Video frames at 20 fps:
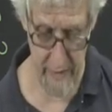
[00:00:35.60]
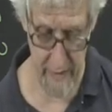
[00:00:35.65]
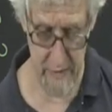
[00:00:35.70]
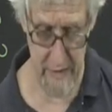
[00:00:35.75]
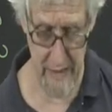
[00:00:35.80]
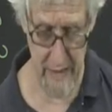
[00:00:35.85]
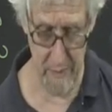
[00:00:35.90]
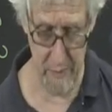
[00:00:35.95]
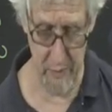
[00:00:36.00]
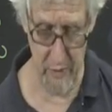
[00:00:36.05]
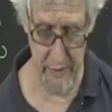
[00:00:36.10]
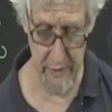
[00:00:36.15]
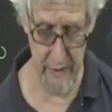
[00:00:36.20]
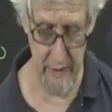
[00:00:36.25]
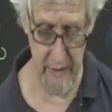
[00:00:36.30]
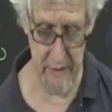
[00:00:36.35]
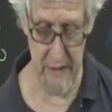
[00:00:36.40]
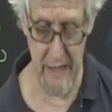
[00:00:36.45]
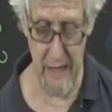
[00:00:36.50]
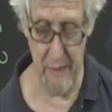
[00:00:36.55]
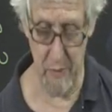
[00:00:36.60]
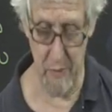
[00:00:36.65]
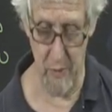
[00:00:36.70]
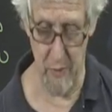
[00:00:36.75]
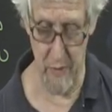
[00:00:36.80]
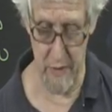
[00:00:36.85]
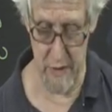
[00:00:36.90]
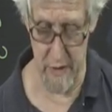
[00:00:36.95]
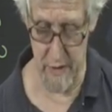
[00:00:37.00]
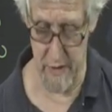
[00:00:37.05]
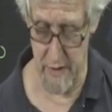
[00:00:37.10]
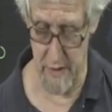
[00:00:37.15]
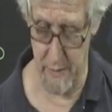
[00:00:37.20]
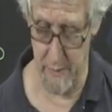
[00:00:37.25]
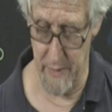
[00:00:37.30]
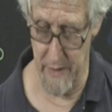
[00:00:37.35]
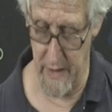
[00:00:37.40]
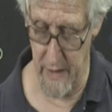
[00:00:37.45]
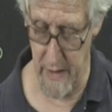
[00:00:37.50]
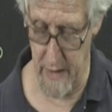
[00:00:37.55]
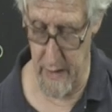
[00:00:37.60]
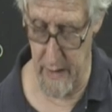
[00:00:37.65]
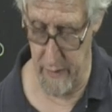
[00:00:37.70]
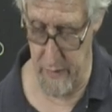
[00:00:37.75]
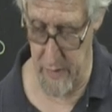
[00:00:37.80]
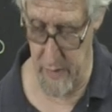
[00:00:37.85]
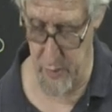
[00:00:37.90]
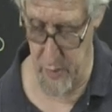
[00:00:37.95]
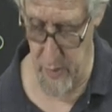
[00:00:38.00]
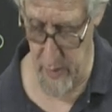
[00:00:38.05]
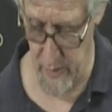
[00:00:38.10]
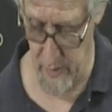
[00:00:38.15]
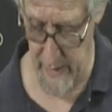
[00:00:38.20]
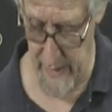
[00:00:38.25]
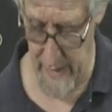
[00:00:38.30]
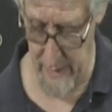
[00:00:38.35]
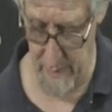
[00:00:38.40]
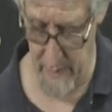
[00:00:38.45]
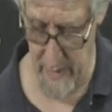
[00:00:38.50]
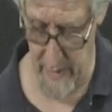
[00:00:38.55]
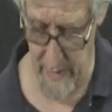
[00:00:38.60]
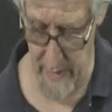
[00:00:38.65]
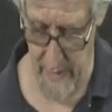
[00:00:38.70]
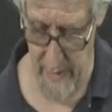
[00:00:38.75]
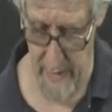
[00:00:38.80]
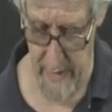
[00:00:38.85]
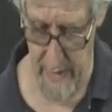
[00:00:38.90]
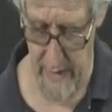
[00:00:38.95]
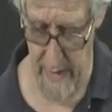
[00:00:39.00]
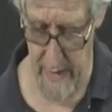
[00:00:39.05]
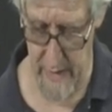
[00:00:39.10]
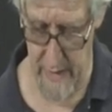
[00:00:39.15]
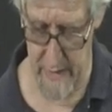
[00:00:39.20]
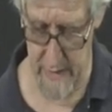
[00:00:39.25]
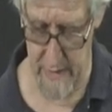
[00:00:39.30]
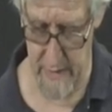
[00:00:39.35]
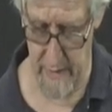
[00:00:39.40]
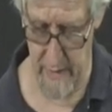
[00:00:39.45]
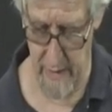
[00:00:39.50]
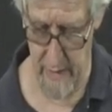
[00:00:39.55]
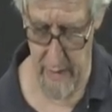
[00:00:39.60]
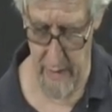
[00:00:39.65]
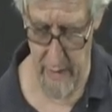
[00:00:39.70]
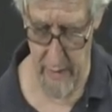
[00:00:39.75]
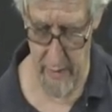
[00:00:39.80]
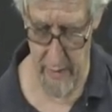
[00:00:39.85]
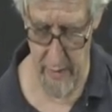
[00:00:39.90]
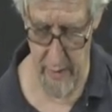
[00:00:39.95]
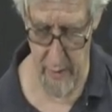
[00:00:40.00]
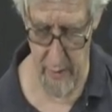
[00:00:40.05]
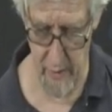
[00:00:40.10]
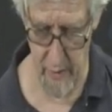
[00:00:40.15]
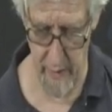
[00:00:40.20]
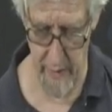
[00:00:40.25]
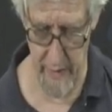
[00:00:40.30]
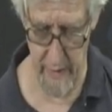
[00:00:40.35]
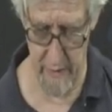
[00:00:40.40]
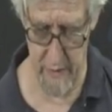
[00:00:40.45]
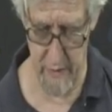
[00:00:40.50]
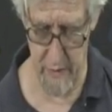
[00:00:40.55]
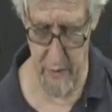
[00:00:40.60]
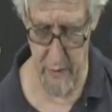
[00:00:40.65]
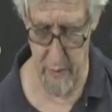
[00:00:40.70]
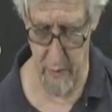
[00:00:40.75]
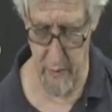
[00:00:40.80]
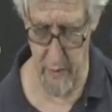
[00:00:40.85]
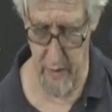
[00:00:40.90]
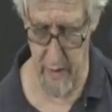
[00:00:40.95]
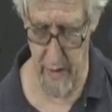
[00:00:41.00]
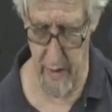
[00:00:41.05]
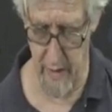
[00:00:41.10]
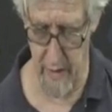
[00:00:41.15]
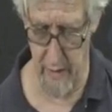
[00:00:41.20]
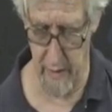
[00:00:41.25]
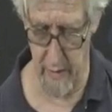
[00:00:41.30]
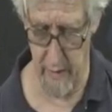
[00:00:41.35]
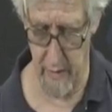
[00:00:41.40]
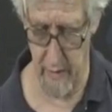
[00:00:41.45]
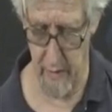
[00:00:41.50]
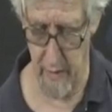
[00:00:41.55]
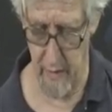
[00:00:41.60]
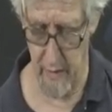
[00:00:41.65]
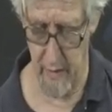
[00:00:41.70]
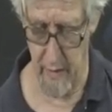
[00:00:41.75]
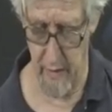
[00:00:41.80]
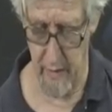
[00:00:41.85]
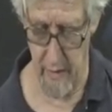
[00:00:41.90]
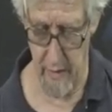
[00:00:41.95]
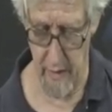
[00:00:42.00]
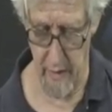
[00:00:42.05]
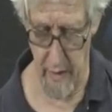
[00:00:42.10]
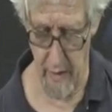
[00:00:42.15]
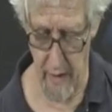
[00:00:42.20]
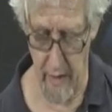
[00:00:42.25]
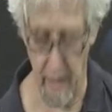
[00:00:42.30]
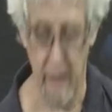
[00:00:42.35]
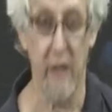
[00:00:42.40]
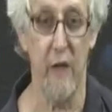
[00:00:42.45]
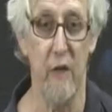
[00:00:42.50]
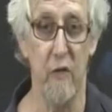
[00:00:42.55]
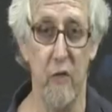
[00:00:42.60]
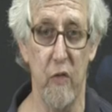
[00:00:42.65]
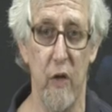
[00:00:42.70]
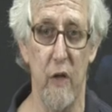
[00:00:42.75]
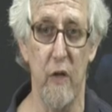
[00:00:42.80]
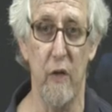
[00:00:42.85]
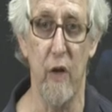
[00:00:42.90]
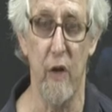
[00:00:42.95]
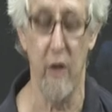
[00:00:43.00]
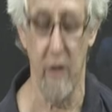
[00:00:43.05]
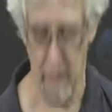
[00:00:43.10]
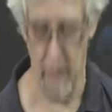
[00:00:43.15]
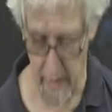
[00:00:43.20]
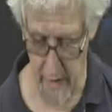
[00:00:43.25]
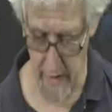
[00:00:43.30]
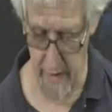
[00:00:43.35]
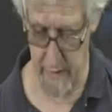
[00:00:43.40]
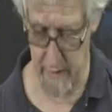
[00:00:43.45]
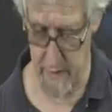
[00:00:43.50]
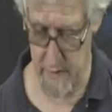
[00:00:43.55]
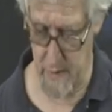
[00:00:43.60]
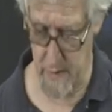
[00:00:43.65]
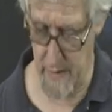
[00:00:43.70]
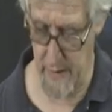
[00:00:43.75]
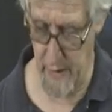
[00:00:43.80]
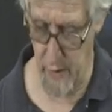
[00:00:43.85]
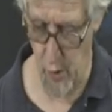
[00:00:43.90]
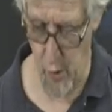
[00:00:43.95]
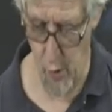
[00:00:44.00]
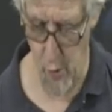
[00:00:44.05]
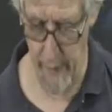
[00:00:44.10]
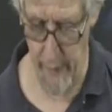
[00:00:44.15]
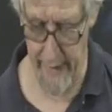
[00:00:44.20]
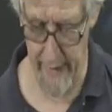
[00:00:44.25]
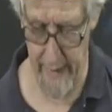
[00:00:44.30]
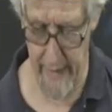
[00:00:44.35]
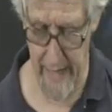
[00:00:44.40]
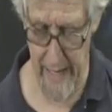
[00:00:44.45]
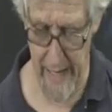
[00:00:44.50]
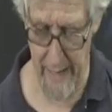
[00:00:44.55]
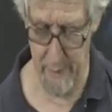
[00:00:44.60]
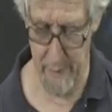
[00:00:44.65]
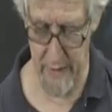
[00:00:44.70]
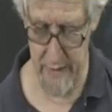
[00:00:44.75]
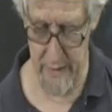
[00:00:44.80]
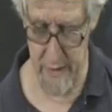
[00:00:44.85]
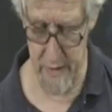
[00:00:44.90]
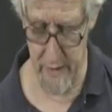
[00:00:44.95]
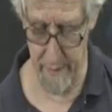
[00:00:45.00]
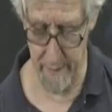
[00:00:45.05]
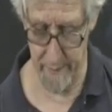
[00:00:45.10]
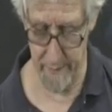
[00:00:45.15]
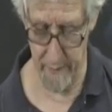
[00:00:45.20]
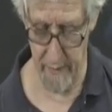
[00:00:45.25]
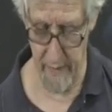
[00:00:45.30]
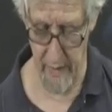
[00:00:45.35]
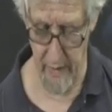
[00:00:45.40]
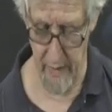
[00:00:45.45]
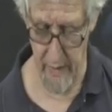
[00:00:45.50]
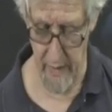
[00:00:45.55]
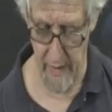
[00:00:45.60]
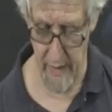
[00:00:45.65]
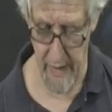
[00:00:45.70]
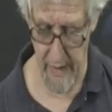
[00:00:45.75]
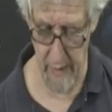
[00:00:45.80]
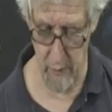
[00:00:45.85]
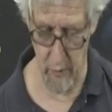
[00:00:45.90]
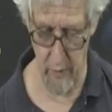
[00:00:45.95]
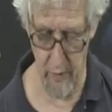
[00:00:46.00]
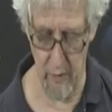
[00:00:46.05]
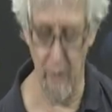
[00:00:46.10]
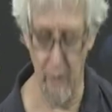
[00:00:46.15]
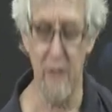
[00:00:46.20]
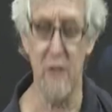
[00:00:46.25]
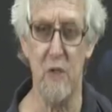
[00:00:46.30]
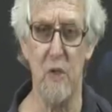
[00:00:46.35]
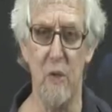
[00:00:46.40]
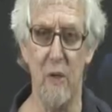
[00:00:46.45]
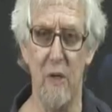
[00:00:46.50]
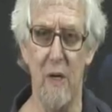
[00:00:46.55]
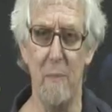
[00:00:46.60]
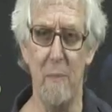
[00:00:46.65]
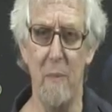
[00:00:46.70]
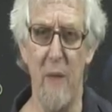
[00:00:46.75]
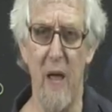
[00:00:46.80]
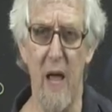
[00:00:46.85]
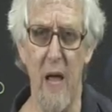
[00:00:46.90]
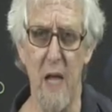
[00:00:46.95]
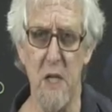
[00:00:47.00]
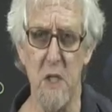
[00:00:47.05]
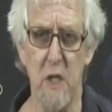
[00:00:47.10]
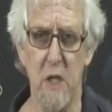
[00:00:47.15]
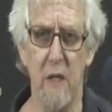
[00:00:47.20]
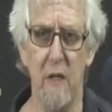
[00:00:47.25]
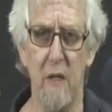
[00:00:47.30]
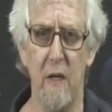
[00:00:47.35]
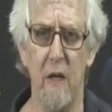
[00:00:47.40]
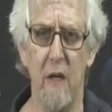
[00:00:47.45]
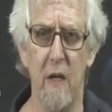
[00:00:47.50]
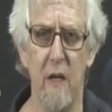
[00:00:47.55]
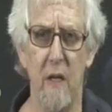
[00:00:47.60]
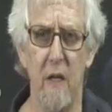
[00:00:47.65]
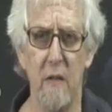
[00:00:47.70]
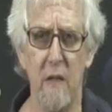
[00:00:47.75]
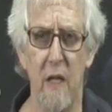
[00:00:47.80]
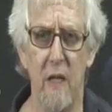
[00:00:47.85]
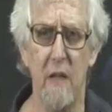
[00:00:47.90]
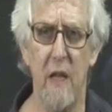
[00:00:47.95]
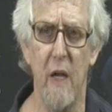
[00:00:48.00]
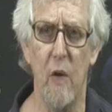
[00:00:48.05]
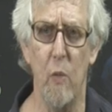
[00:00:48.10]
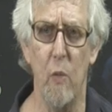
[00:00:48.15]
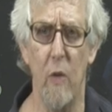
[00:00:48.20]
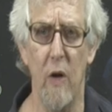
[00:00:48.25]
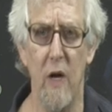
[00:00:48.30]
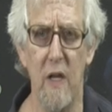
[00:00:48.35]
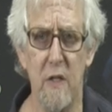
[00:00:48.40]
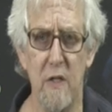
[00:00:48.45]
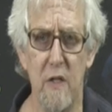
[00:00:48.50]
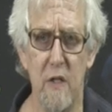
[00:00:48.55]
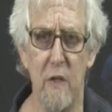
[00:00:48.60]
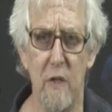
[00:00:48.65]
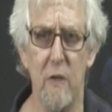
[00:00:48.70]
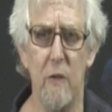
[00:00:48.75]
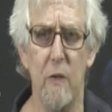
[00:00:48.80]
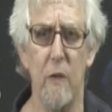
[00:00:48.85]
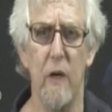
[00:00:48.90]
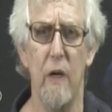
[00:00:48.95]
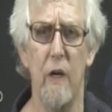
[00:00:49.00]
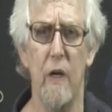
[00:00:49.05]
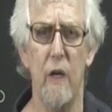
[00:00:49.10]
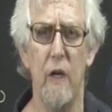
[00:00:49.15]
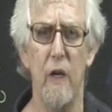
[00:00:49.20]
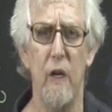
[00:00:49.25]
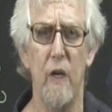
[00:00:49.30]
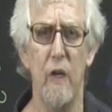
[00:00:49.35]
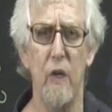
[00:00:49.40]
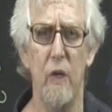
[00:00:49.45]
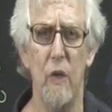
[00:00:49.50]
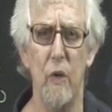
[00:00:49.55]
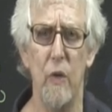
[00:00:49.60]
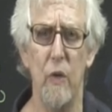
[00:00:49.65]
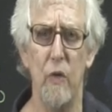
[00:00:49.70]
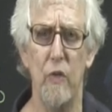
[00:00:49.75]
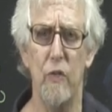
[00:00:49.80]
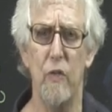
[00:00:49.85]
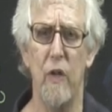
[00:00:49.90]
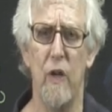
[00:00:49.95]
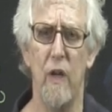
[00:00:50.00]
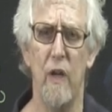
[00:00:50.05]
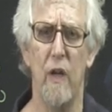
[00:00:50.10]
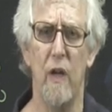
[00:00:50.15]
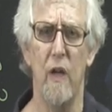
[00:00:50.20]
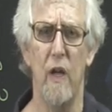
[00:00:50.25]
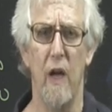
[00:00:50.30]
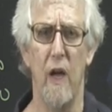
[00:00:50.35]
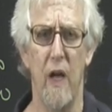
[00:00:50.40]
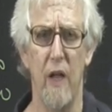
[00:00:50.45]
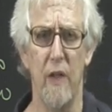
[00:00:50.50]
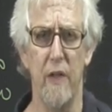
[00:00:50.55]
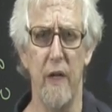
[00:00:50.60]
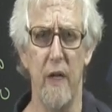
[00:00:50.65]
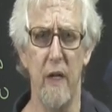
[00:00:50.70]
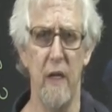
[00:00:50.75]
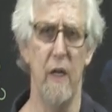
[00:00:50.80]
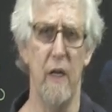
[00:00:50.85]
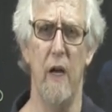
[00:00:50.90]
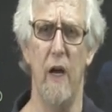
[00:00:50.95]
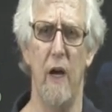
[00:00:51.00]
example, the example which is at the beginning of your program is they're going to convert a string, oh, it happens, and we're going to imagine that they want to use the